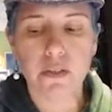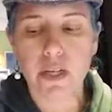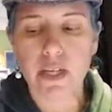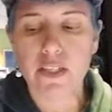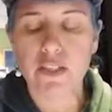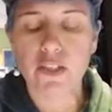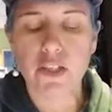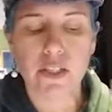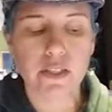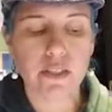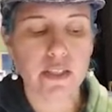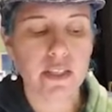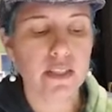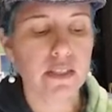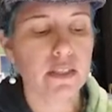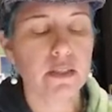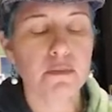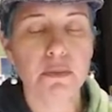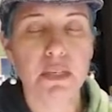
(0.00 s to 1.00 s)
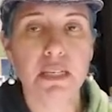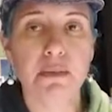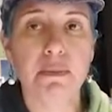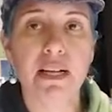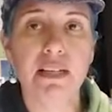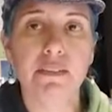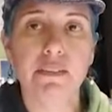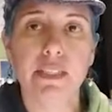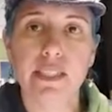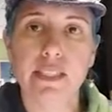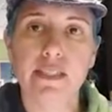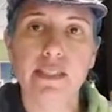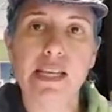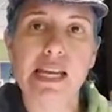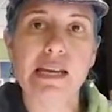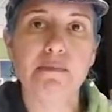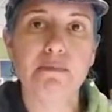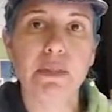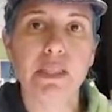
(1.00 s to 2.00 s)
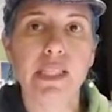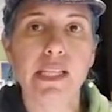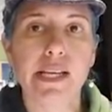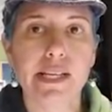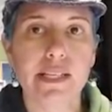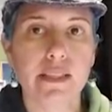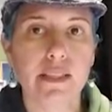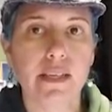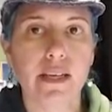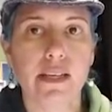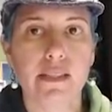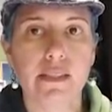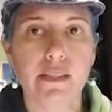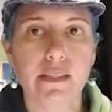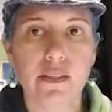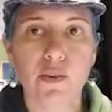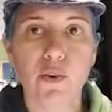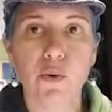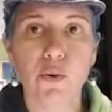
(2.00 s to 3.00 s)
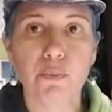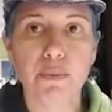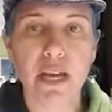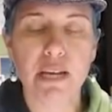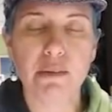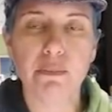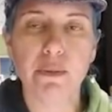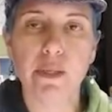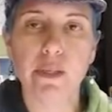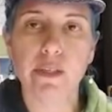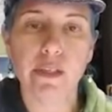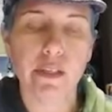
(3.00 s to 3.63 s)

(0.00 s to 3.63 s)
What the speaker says: It just needs to be about the same length as your paper.